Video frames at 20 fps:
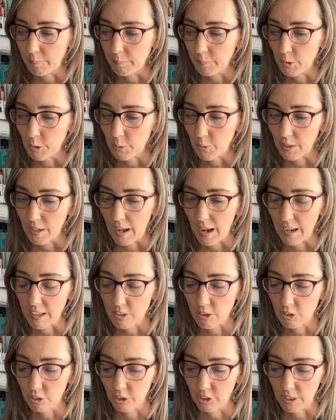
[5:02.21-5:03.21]
You can
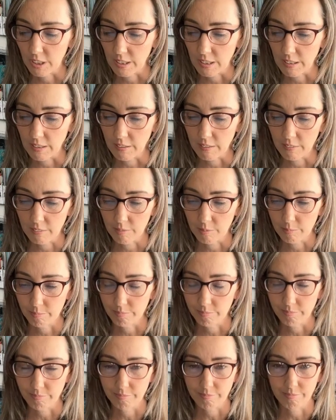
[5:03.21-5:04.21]
actually
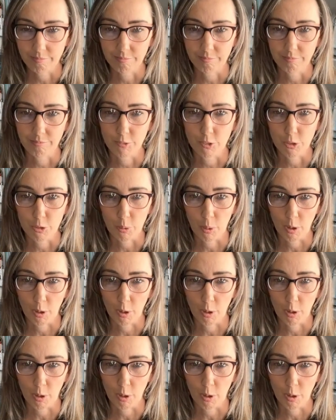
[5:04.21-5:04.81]
do